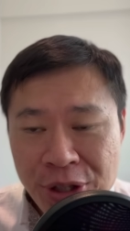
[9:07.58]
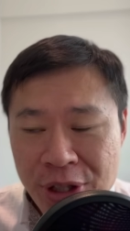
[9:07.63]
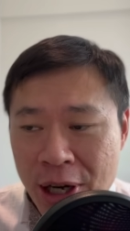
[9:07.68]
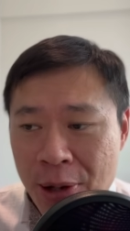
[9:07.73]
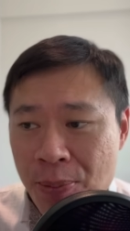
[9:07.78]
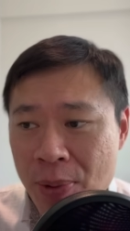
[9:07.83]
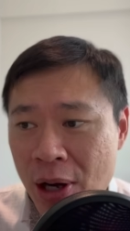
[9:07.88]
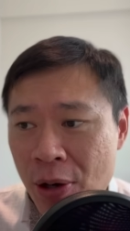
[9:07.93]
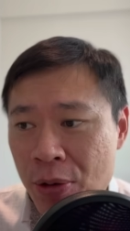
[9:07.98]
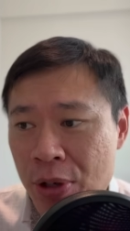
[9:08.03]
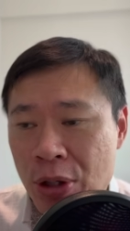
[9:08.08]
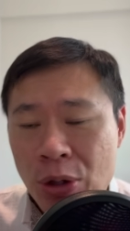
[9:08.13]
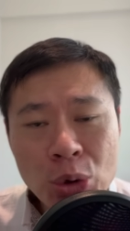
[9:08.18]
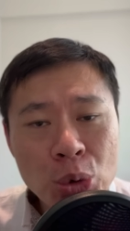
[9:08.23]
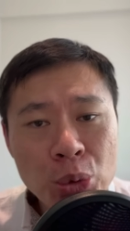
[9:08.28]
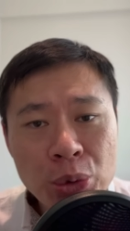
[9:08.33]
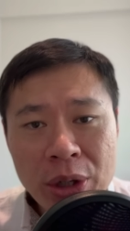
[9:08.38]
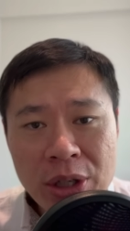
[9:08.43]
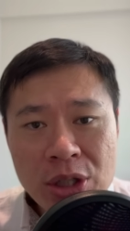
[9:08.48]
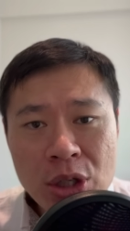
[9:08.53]
time round in
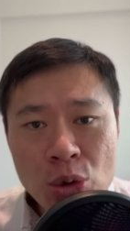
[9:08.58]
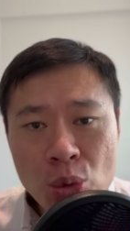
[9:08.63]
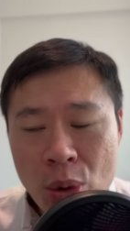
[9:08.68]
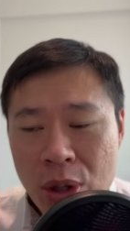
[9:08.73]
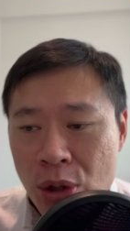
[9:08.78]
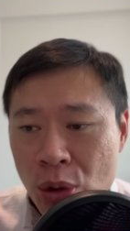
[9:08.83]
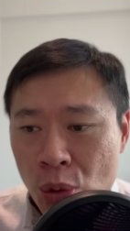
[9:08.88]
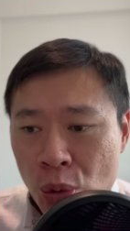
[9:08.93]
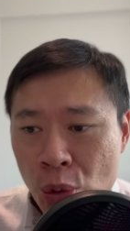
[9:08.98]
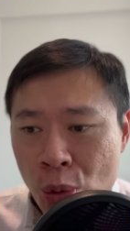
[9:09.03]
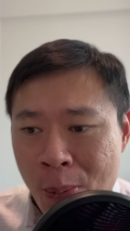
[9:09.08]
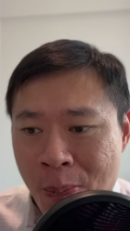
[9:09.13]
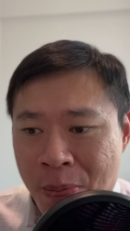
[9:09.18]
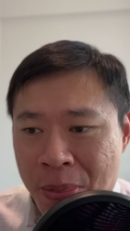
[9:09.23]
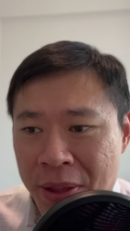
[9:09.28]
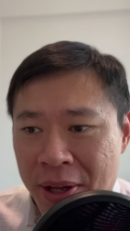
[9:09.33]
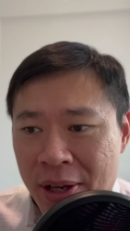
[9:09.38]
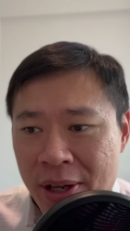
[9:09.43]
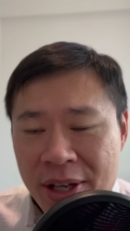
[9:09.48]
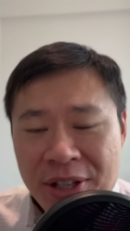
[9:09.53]
2022,
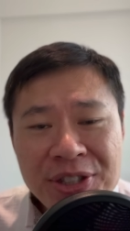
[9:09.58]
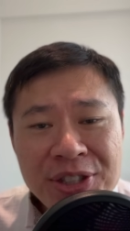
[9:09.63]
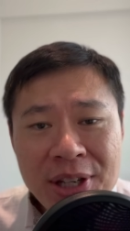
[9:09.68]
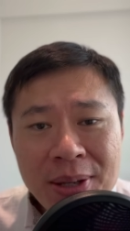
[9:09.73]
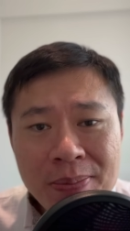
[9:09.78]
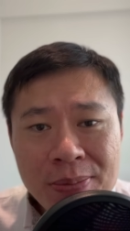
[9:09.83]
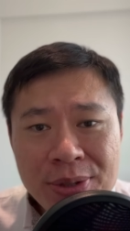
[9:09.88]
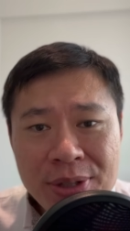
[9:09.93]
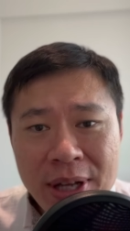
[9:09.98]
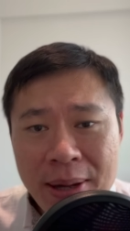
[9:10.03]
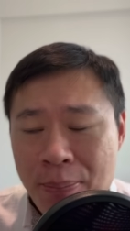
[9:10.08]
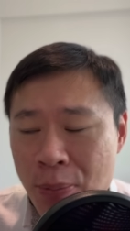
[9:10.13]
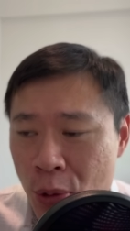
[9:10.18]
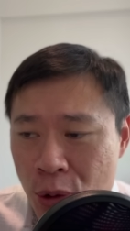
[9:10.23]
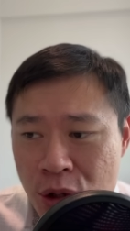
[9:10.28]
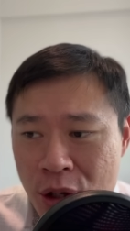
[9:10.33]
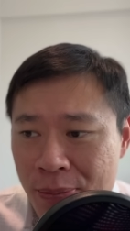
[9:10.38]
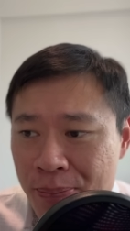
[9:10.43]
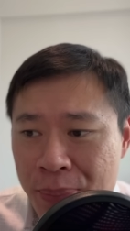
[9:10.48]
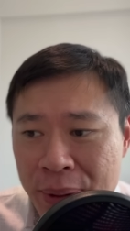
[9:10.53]
it seems that
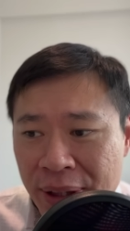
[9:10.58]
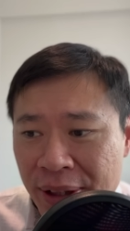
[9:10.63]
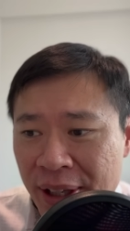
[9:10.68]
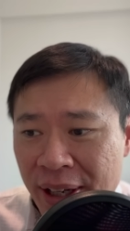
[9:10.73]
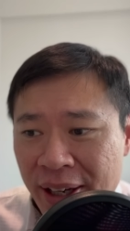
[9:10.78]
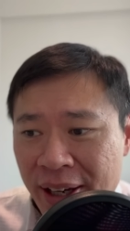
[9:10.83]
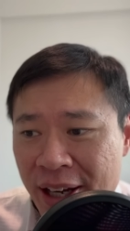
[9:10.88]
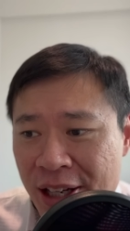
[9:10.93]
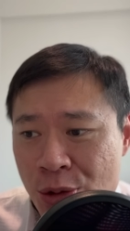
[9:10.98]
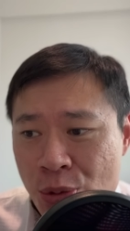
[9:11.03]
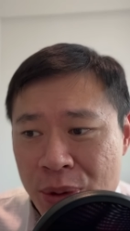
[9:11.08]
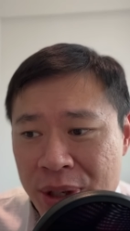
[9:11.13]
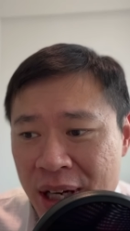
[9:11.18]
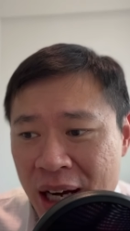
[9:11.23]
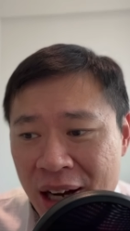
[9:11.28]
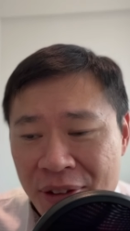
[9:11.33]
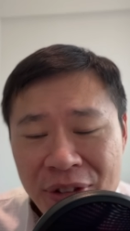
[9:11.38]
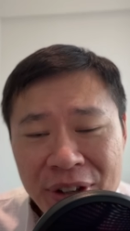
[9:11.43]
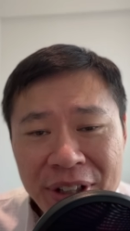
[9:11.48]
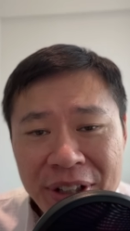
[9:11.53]
most of big tech has
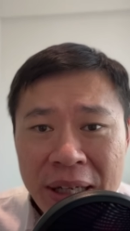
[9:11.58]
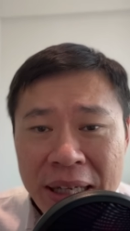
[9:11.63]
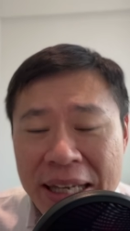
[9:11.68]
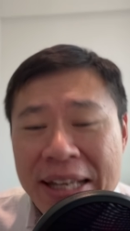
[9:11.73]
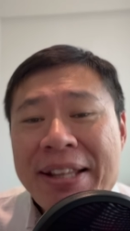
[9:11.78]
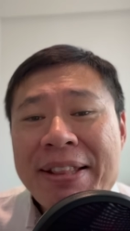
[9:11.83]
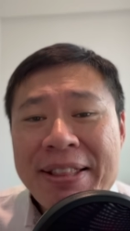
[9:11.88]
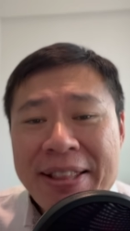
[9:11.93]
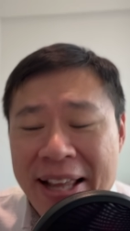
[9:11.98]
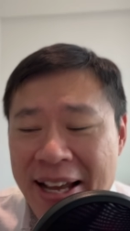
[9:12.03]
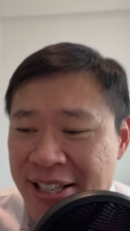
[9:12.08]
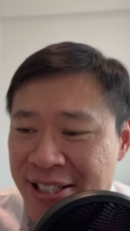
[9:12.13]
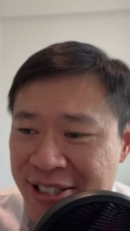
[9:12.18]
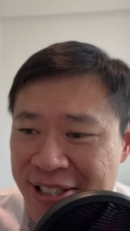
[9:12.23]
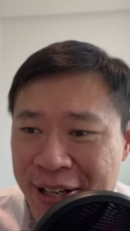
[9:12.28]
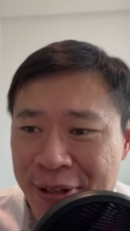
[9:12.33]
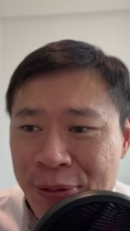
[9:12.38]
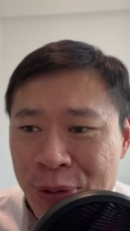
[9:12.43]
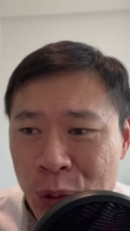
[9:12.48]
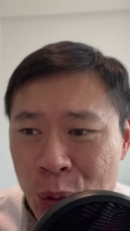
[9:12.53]
recovered in less
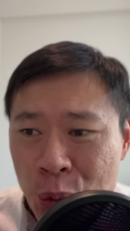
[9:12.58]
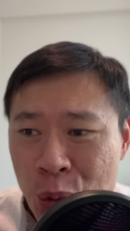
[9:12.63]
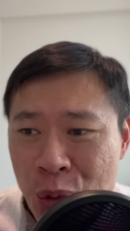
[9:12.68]
than 2